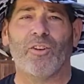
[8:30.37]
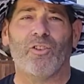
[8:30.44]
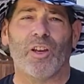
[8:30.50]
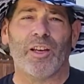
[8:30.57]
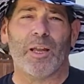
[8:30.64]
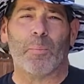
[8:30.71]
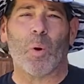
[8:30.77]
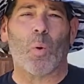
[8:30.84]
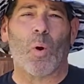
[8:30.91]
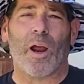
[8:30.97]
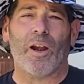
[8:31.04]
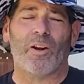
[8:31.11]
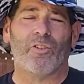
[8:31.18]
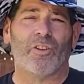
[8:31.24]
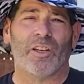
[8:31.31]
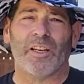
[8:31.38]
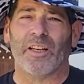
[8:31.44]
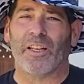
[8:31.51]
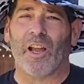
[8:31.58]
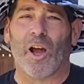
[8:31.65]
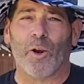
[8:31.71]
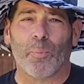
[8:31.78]
You can get Meguiar's at
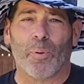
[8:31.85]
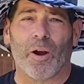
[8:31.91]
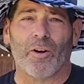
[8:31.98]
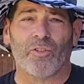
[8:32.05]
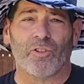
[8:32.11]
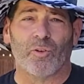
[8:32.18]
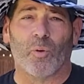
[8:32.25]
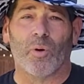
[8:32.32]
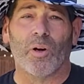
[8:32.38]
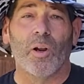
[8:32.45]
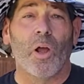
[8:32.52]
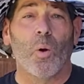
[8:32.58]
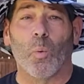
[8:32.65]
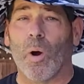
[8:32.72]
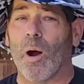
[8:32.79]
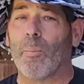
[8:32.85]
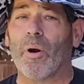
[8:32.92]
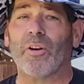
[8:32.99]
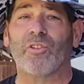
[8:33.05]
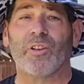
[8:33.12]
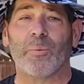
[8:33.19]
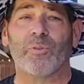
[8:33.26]
any auto parts store.
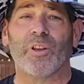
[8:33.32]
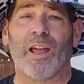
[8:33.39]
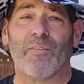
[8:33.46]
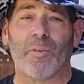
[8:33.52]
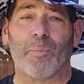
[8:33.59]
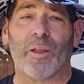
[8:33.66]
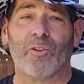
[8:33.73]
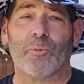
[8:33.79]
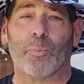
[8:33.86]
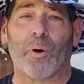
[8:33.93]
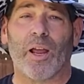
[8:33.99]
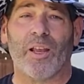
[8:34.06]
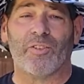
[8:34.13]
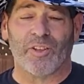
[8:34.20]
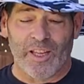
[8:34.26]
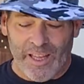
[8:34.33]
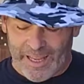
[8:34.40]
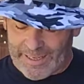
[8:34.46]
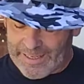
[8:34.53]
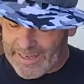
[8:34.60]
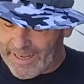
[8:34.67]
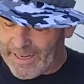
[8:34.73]
Walmart seems to have the best price.
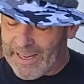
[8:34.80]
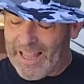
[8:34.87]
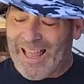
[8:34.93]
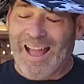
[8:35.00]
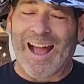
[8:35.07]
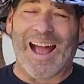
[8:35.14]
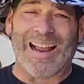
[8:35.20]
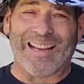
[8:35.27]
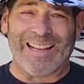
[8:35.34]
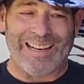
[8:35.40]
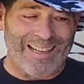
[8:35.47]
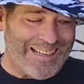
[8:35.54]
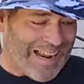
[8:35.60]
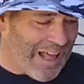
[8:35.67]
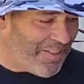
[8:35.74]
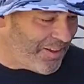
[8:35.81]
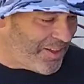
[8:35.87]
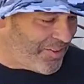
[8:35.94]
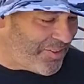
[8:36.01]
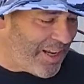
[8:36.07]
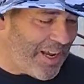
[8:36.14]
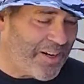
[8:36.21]
Again, I get a gallon
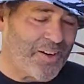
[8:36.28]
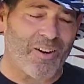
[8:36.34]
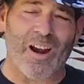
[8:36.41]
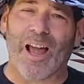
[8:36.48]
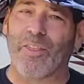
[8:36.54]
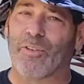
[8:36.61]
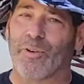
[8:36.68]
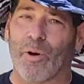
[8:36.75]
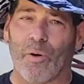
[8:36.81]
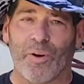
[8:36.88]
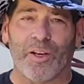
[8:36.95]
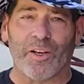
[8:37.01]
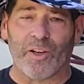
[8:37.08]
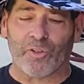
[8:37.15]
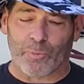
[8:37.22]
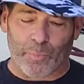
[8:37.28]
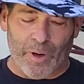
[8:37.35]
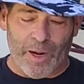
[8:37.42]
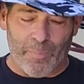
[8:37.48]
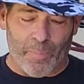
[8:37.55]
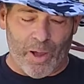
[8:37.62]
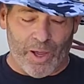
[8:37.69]
container, I throw it in a
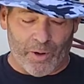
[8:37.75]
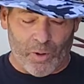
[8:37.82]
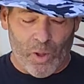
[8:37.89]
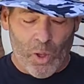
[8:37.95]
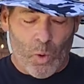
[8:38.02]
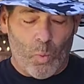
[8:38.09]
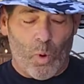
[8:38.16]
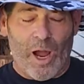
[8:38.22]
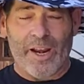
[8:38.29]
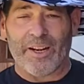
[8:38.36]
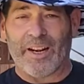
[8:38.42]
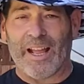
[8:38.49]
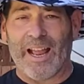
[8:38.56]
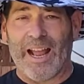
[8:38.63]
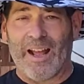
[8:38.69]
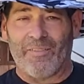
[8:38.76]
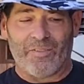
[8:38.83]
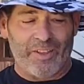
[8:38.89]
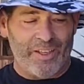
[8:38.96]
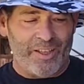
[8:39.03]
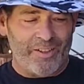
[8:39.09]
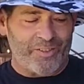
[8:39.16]
spray bottle. Why did I have
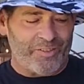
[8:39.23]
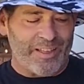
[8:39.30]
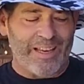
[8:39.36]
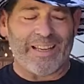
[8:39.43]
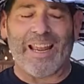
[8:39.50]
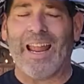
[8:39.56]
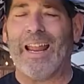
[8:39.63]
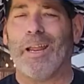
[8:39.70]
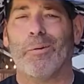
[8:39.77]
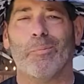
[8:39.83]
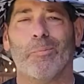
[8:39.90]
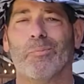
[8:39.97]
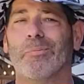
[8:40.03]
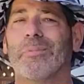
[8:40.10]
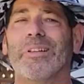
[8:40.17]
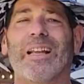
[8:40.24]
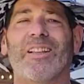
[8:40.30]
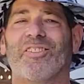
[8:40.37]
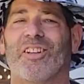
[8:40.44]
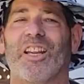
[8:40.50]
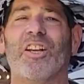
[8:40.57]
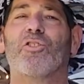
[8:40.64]
these? They came as
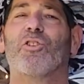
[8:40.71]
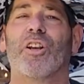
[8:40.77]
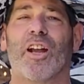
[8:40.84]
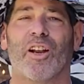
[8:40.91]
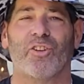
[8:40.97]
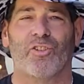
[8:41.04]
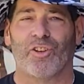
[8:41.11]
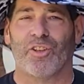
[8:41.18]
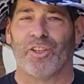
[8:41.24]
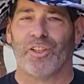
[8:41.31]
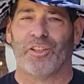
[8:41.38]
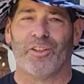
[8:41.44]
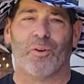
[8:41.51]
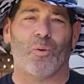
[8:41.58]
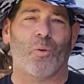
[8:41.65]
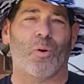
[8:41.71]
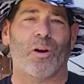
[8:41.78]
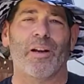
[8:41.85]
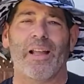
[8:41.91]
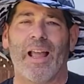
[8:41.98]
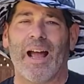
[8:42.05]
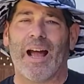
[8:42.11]
an introduction, or
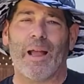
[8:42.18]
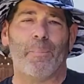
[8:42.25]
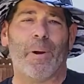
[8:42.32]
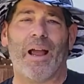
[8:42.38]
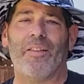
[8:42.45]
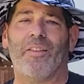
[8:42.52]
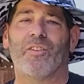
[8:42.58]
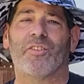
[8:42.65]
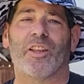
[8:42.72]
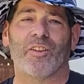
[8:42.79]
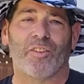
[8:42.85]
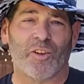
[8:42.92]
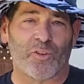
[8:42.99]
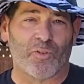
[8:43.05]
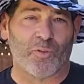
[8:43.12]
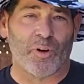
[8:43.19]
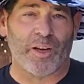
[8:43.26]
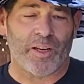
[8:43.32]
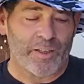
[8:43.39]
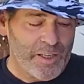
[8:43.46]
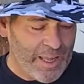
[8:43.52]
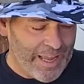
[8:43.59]
I buy this, get this free.
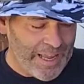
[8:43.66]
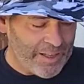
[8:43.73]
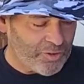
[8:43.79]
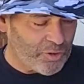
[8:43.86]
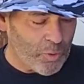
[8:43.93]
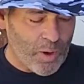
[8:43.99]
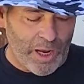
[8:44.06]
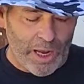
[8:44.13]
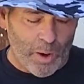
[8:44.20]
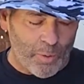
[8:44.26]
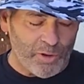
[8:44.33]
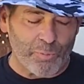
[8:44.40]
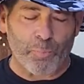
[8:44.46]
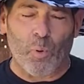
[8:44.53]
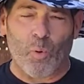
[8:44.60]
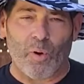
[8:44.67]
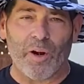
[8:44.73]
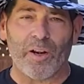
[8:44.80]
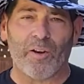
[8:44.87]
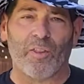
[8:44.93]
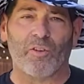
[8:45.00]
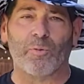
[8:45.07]
And so I always pour it
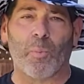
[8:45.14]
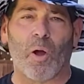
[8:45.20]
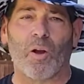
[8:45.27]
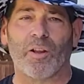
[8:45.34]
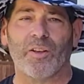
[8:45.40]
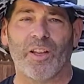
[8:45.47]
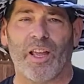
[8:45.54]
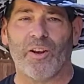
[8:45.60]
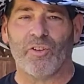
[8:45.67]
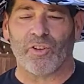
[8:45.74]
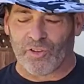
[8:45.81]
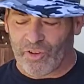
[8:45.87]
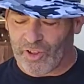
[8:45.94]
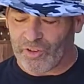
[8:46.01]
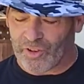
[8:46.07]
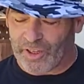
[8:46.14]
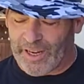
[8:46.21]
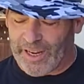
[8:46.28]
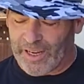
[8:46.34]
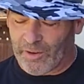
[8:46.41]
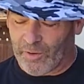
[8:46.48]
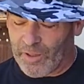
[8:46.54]
into the small containers. It's easier to
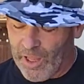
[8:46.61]
handle.